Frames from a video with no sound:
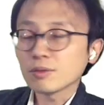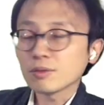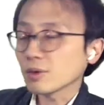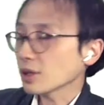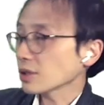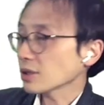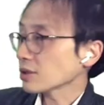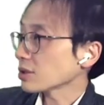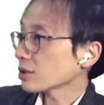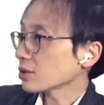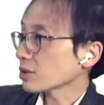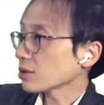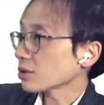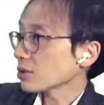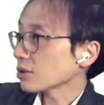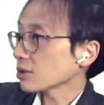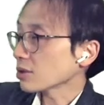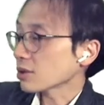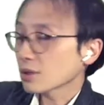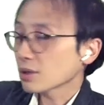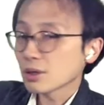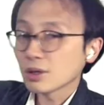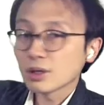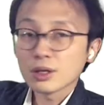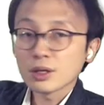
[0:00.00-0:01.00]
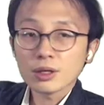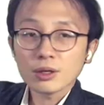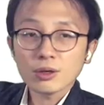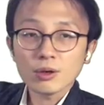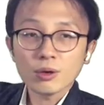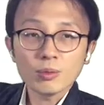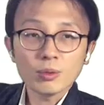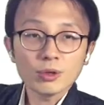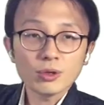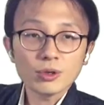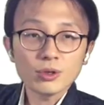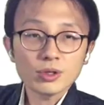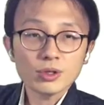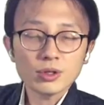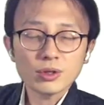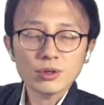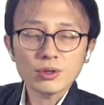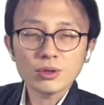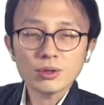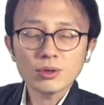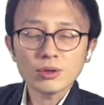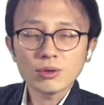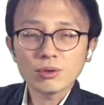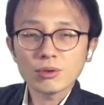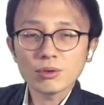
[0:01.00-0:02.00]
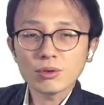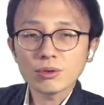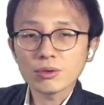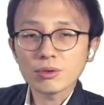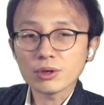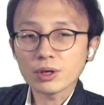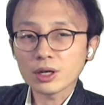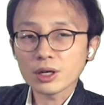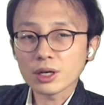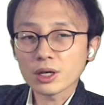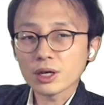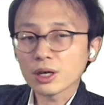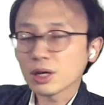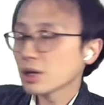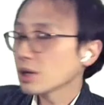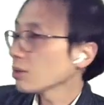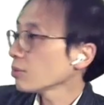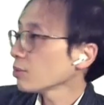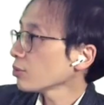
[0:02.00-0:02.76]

one is convolution or